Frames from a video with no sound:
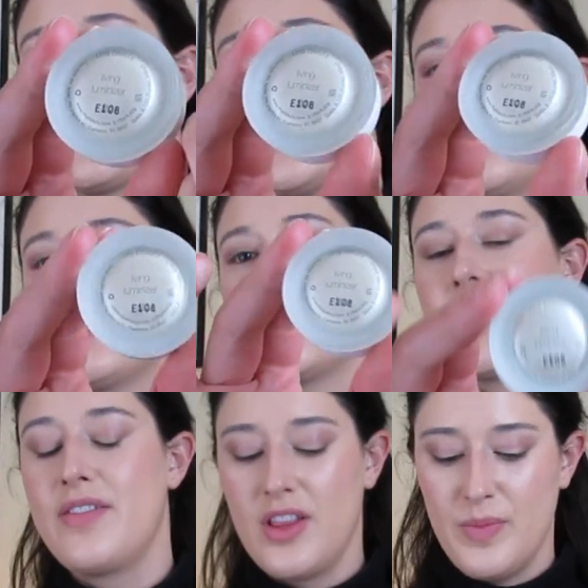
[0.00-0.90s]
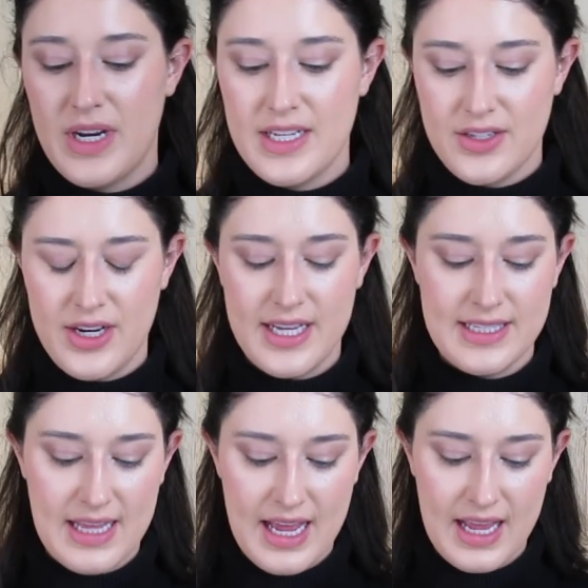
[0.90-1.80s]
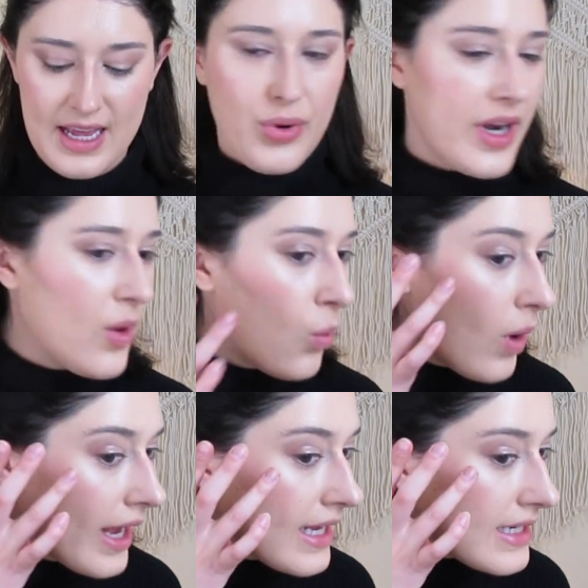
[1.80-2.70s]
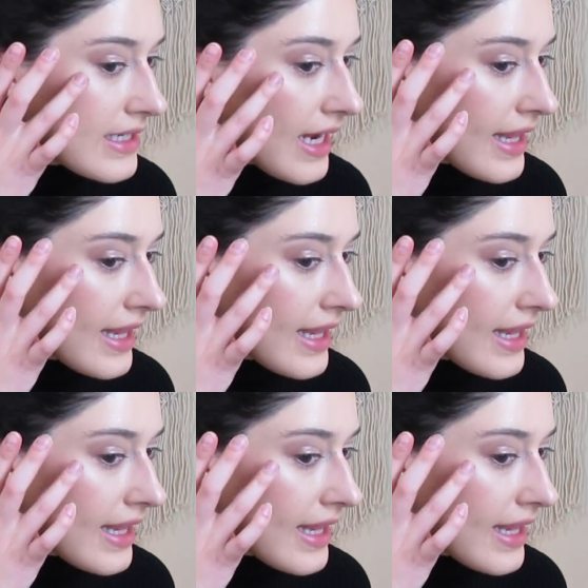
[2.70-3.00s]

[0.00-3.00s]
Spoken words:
color than the Living Luminizer is like pretty white.